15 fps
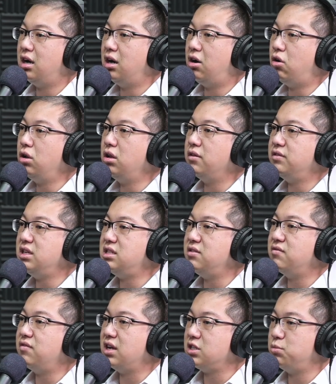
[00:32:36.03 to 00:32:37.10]
all of these
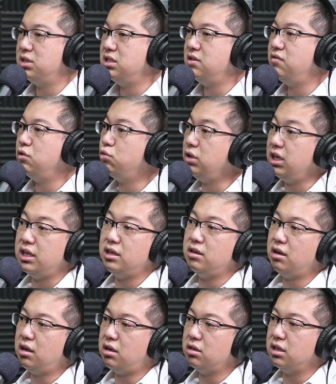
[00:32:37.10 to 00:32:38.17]
investments, if you do it
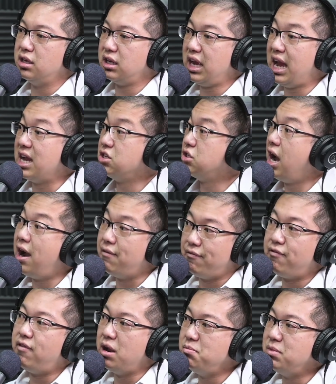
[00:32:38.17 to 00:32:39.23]
on a cash
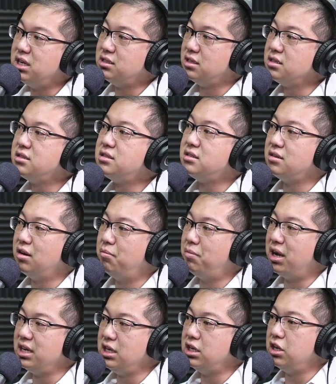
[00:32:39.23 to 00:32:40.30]
upfront basis,
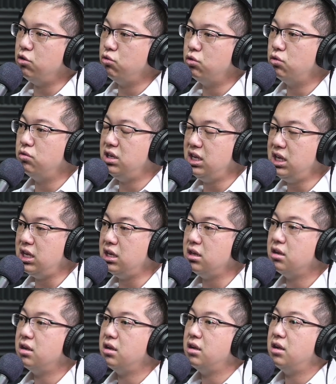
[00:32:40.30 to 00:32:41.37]
money that you don't need,
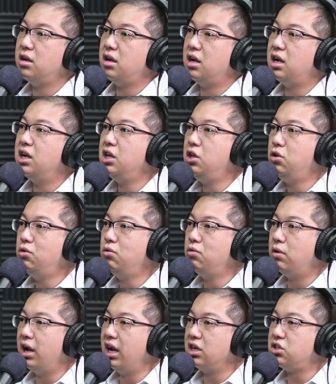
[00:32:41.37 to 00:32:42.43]

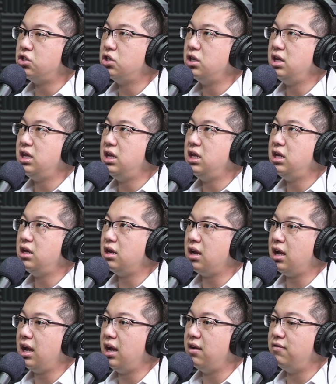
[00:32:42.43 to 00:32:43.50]
you actually
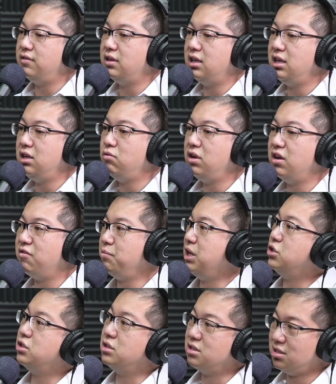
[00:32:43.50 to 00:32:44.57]
have the leeway of
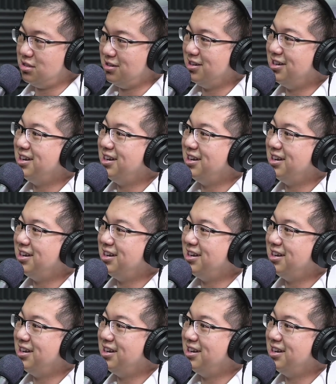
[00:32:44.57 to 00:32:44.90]
patience.